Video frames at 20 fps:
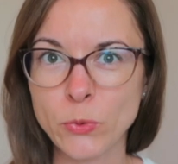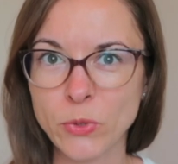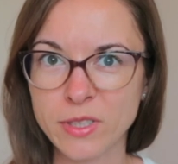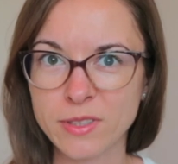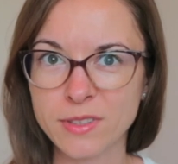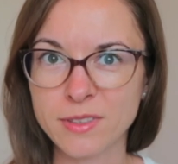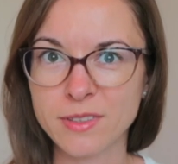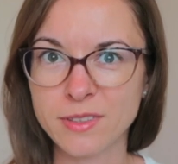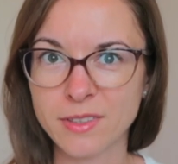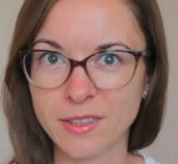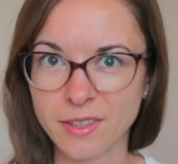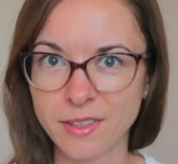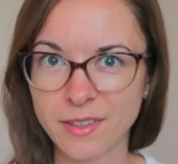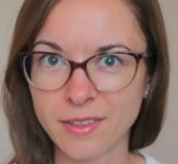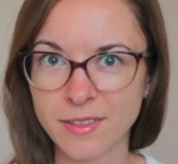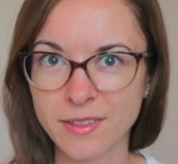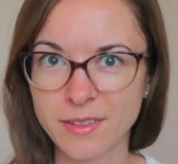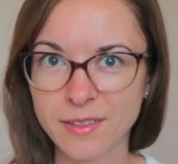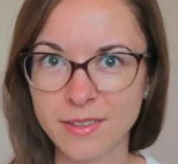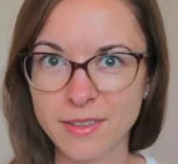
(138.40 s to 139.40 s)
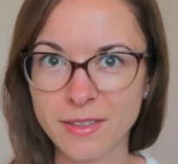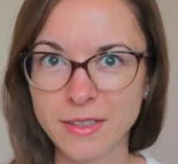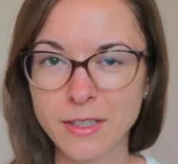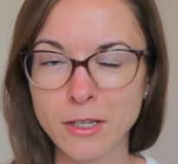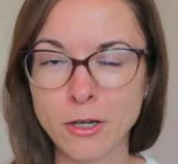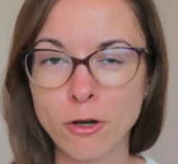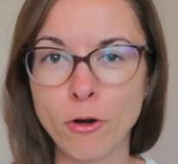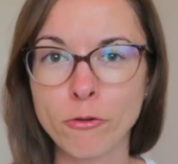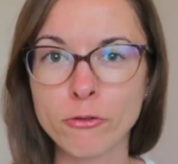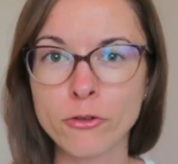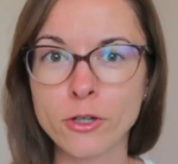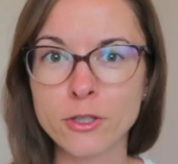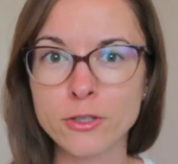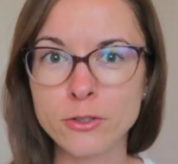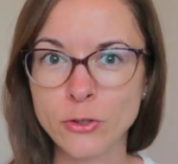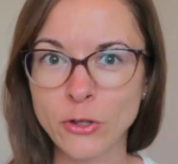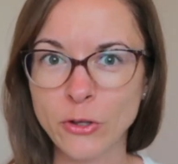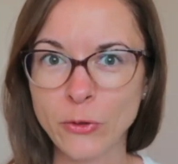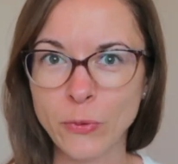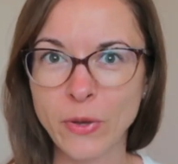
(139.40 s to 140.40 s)
wedding day? Of course
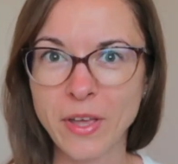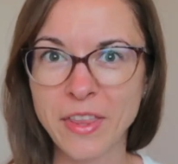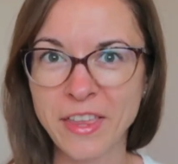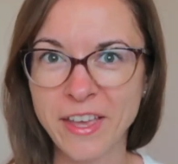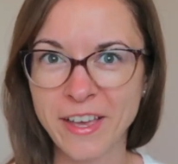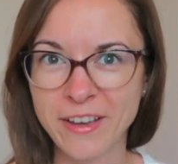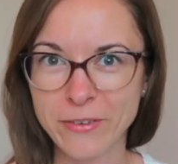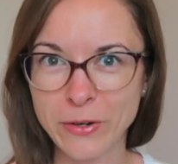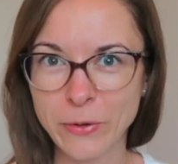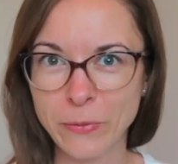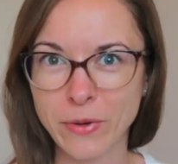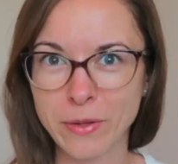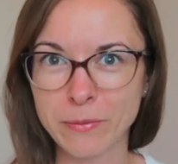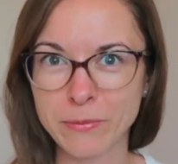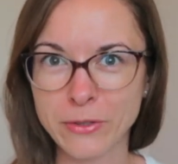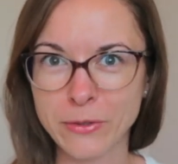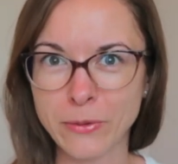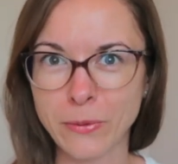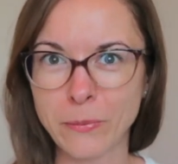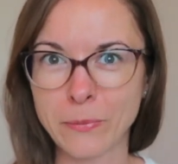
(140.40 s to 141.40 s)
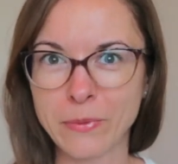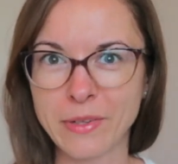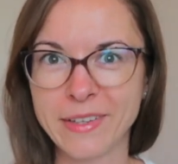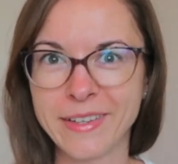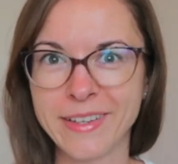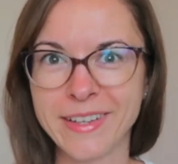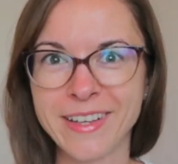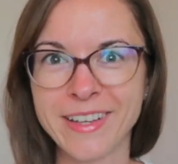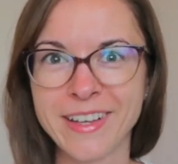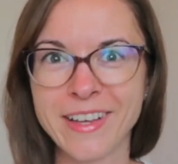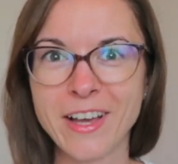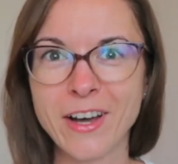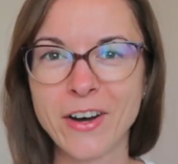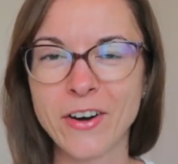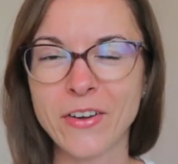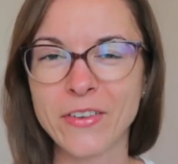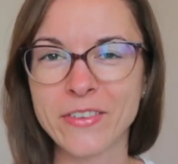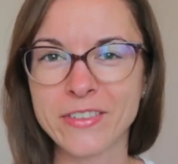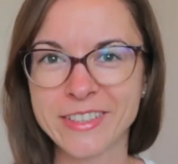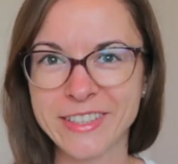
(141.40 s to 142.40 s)
not when everyone probably
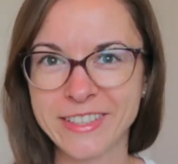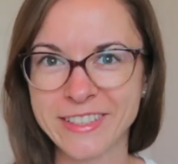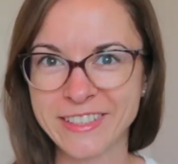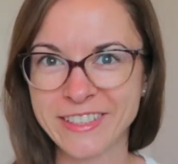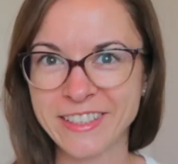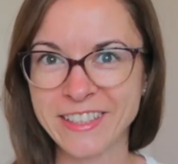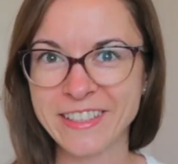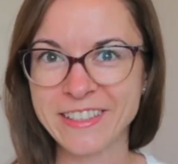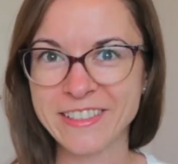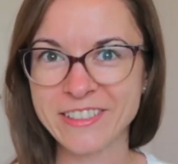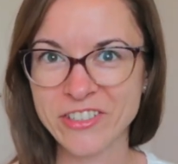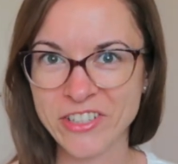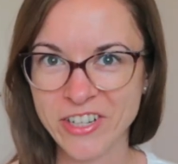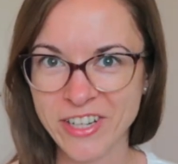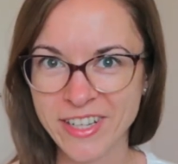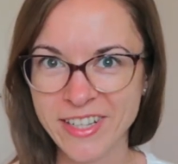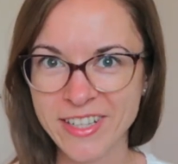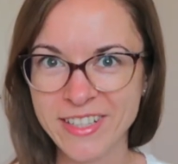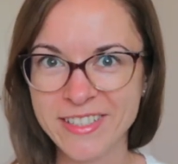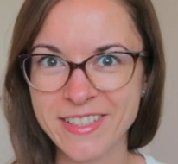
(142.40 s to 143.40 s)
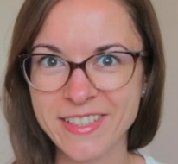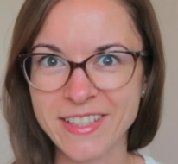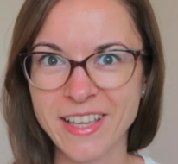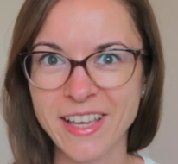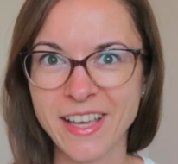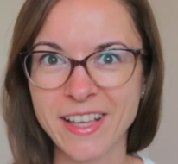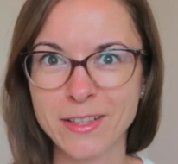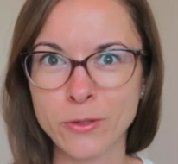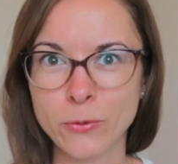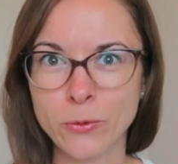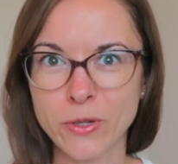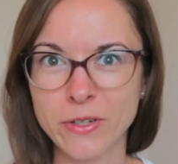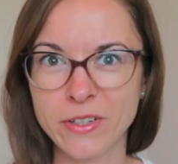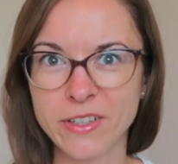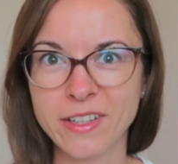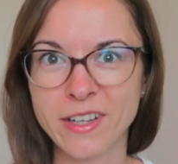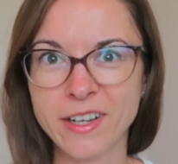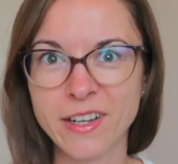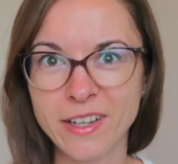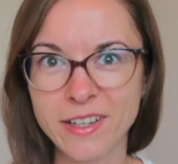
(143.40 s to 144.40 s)
already in dress and
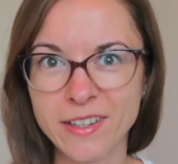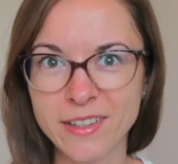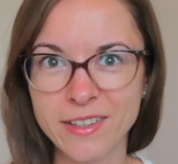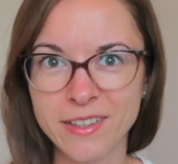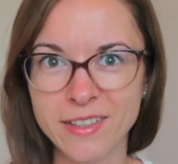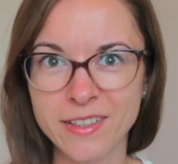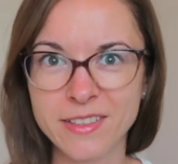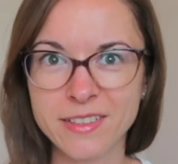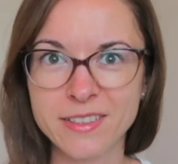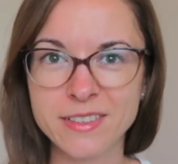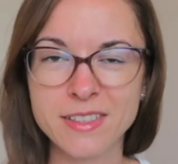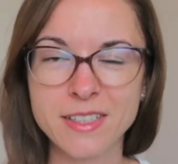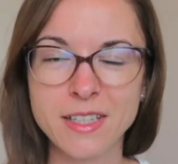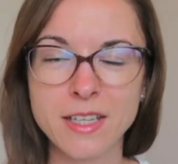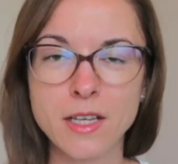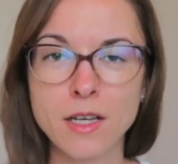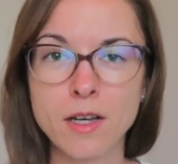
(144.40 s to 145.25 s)
wearing high heels,